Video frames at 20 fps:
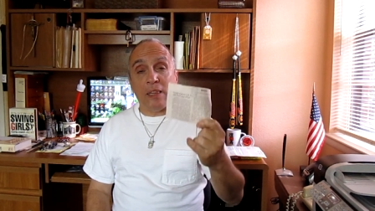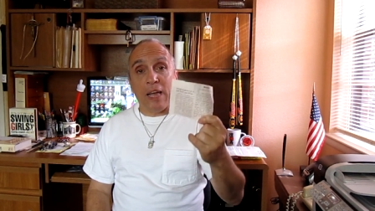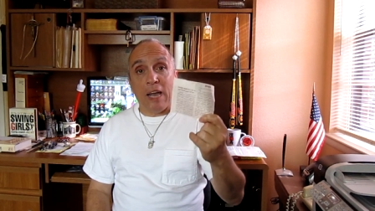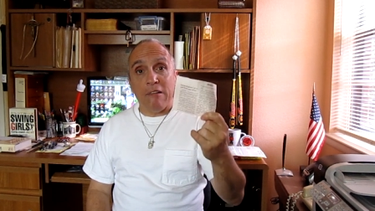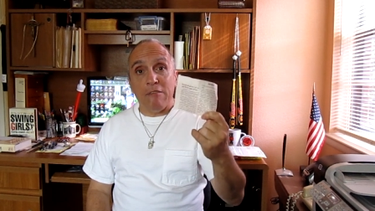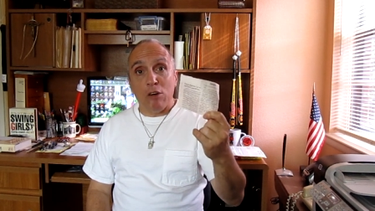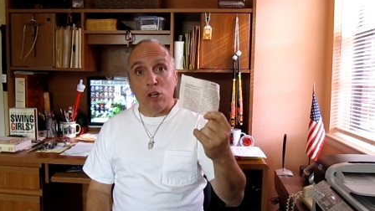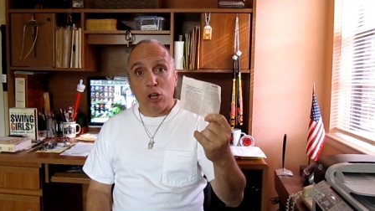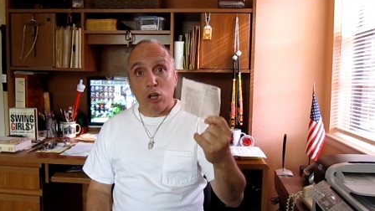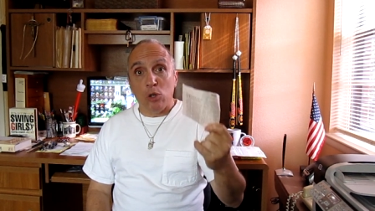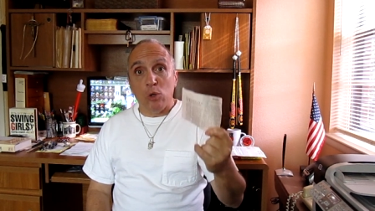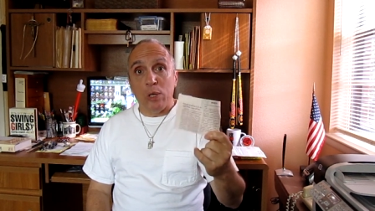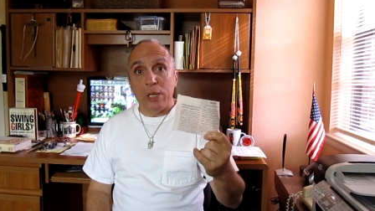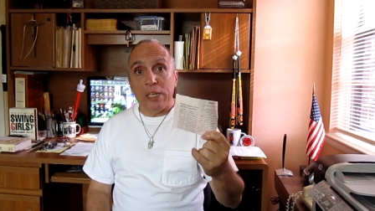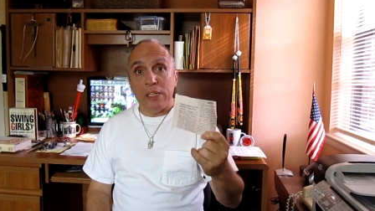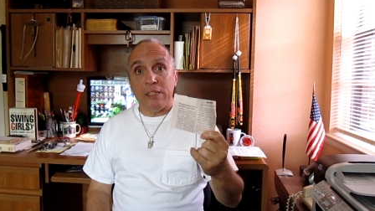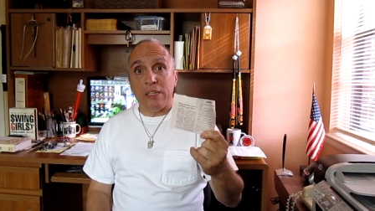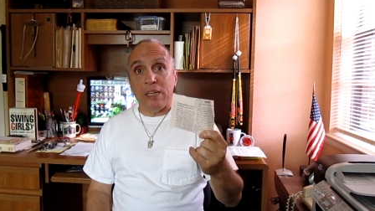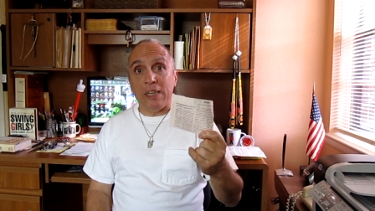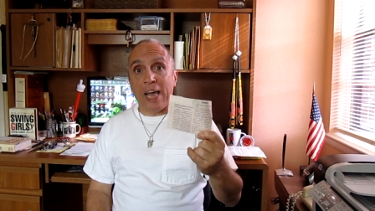They're
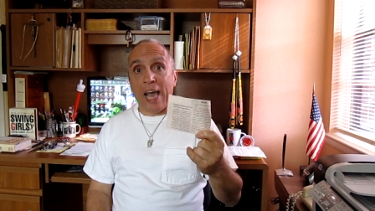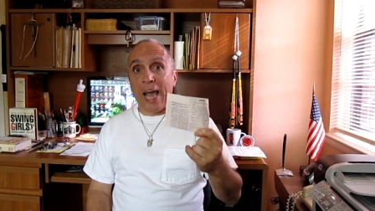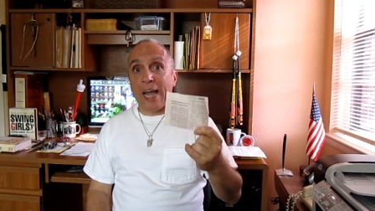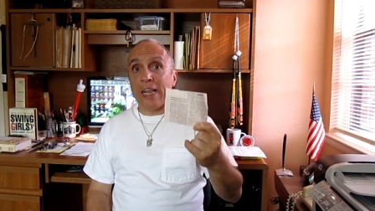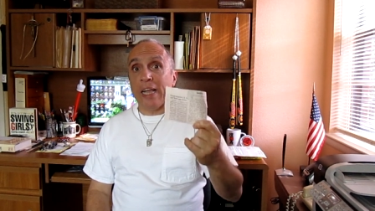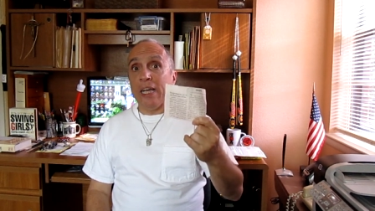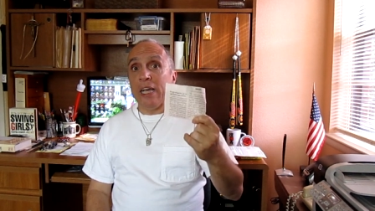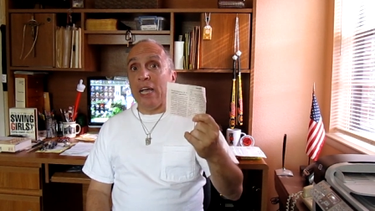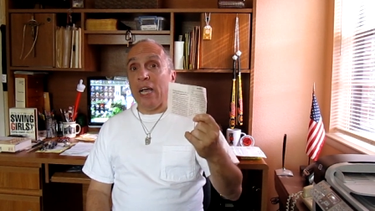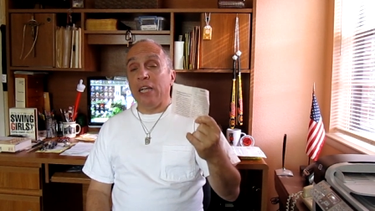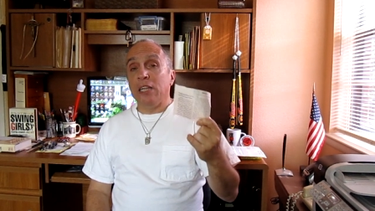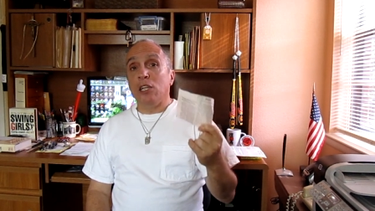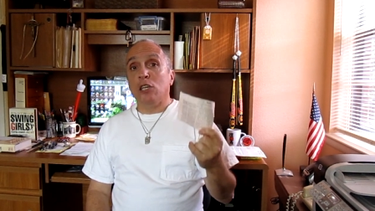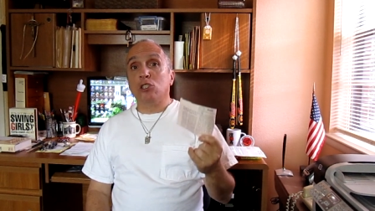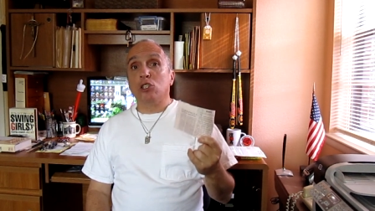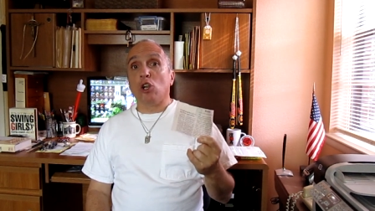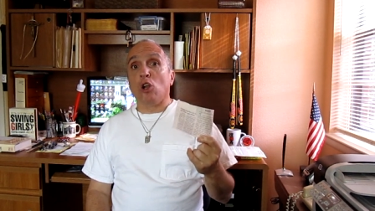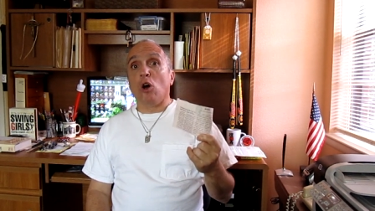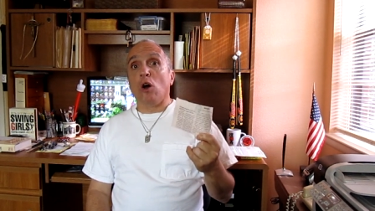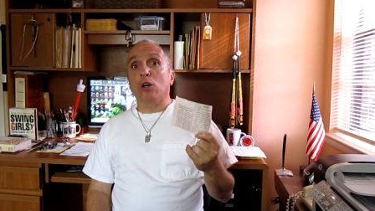alluding to that in
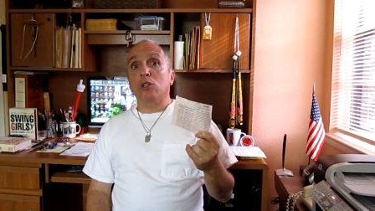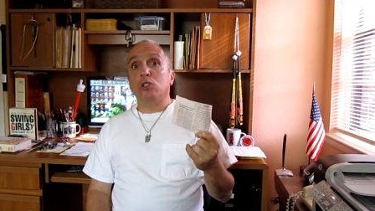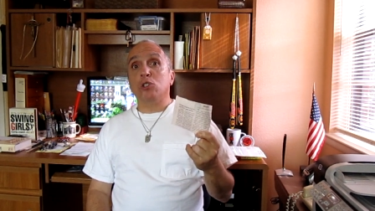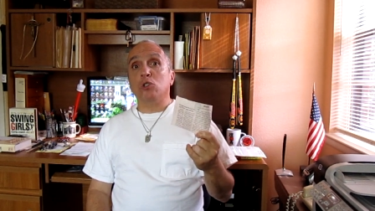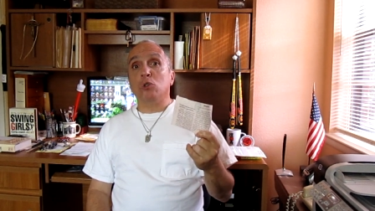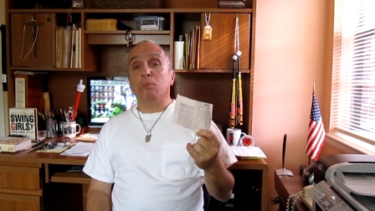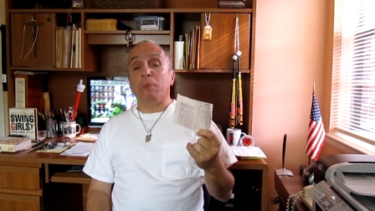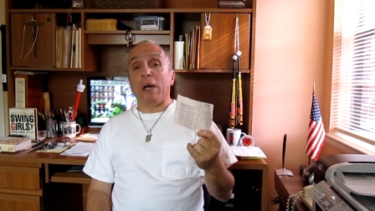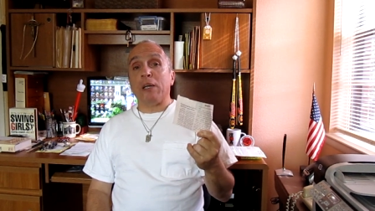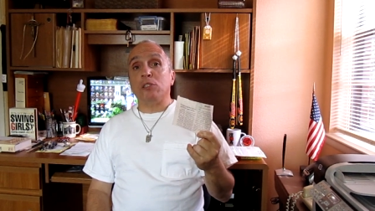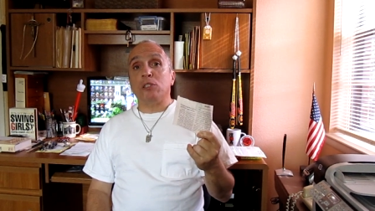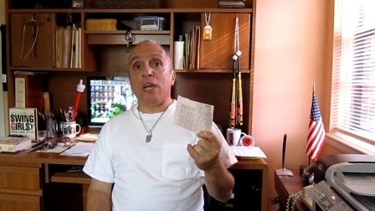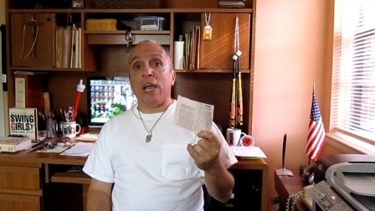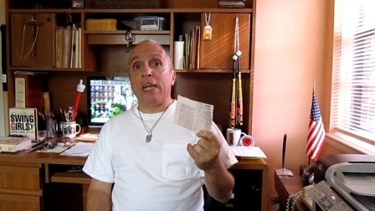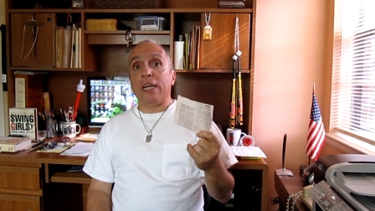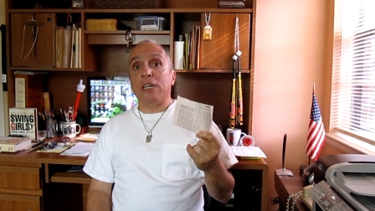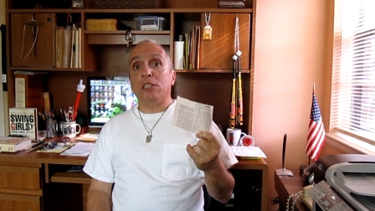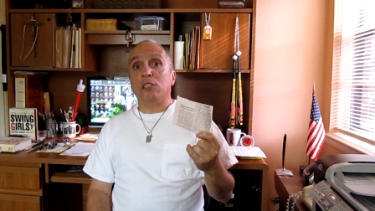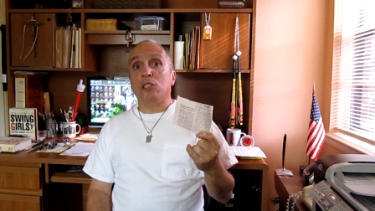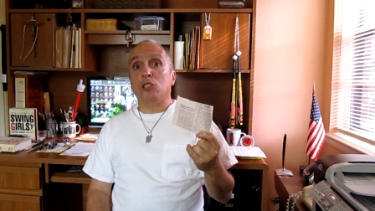this lawsuit by
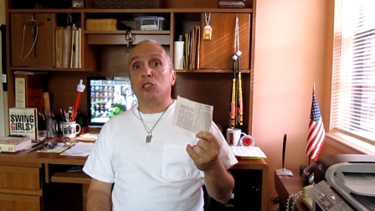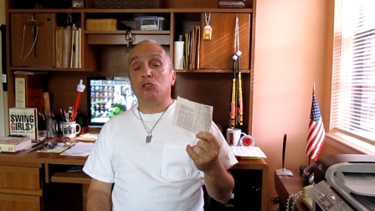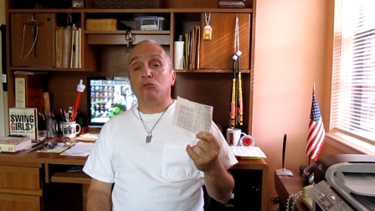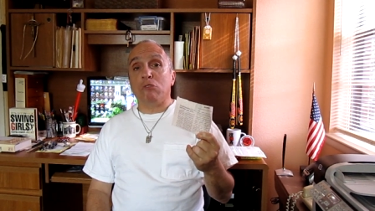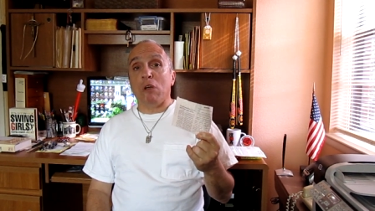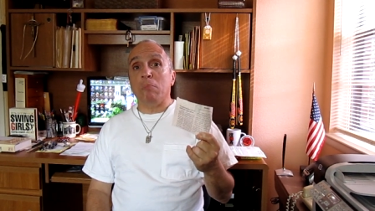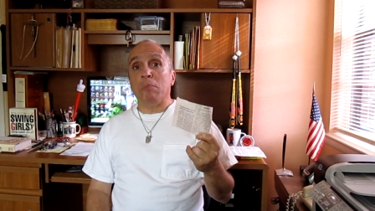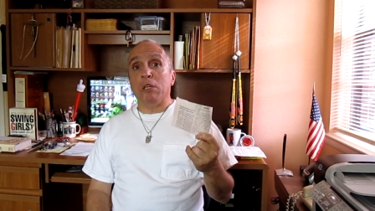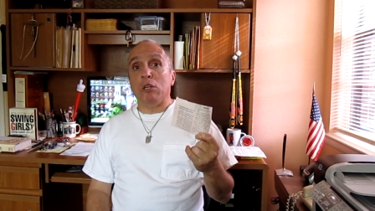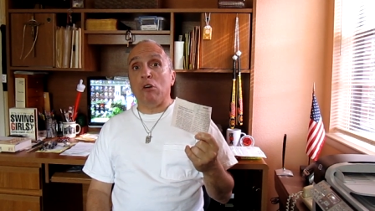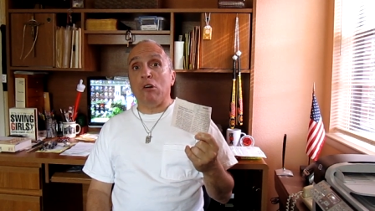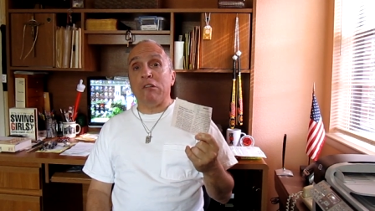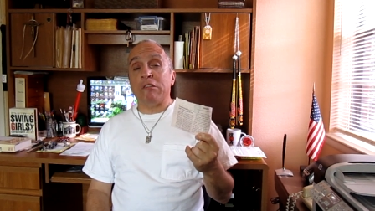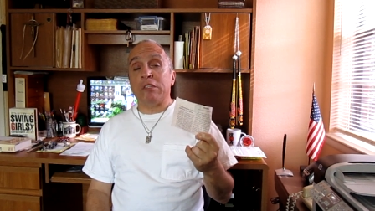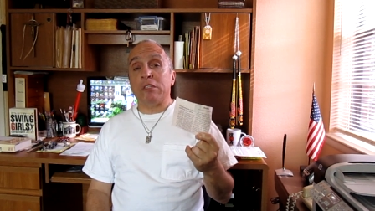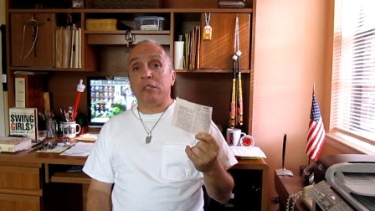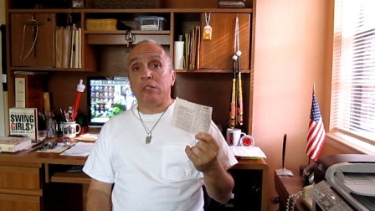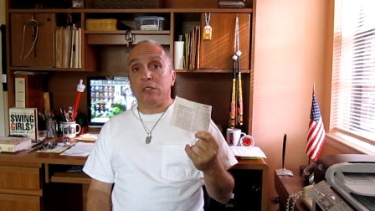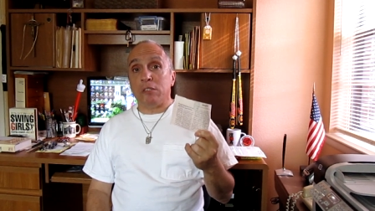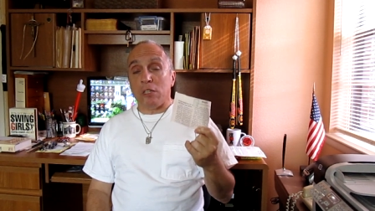saying it's
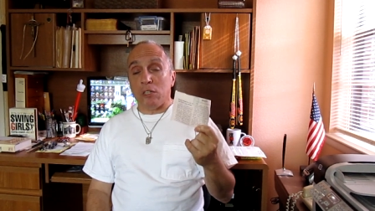discriminatory,